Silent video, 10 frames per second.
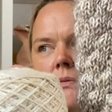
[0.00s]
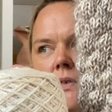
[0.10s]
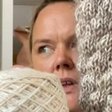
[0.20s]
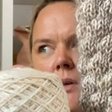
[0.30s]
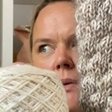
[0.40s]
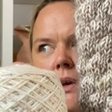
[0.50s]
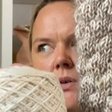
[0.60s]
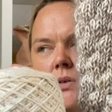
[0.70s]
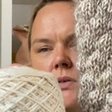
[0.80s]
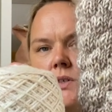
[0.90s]
Feeling My
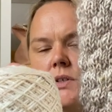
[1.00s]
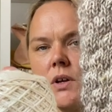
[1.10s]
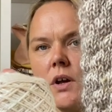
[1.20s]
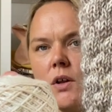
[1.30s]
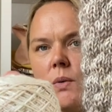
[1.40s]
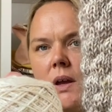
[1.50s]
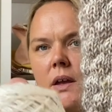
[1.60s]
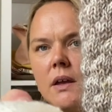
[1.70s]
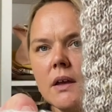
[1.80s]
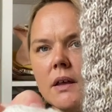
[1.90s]
Oats
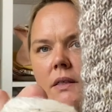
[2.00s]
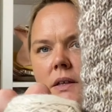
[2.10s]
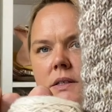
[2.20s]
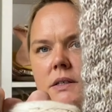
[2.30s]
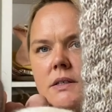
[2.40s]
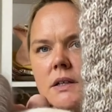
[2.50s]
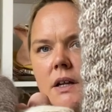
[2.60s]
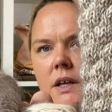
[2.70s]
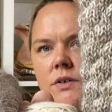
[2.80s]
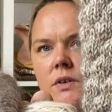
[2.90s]
colorway, and this is the
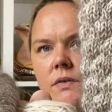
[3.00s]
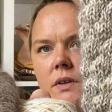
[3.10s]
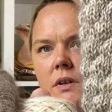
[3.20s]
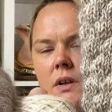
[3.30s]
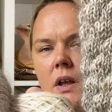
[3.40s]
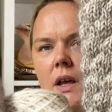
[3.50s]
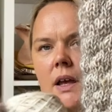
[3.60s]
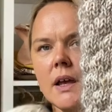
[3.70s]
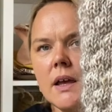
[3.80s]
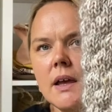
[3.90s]
Light Truffle.
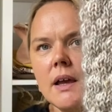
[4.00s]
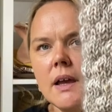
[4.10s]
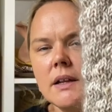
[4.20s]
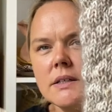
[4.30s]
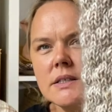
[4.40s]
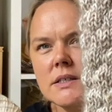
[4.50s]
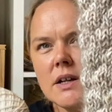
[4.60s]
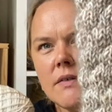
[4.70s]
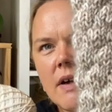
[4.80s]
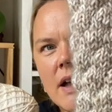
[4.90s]
And I just
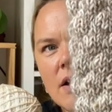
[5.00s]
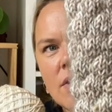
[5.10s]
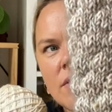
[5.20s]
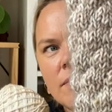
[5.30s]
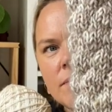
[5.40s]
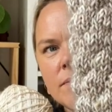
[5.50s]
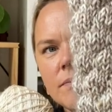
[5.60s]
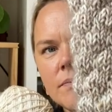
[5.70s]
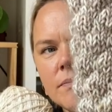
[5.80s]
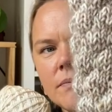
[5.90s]
love how,
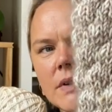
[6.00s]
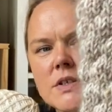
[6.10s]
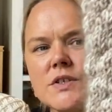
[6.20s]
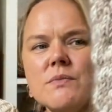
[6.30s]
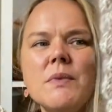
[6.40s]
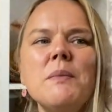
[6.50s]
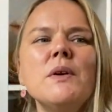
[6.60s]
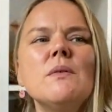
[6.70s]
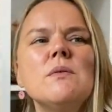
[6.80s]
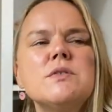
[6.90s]

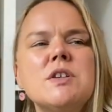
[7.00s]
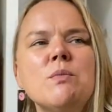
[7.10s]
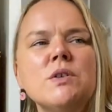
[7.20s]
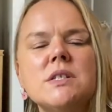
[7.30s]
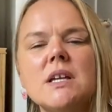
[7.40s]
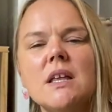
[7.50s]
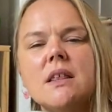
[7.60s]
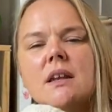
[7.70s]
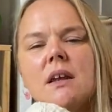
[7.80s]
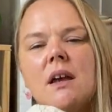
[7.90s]
maybe some would say that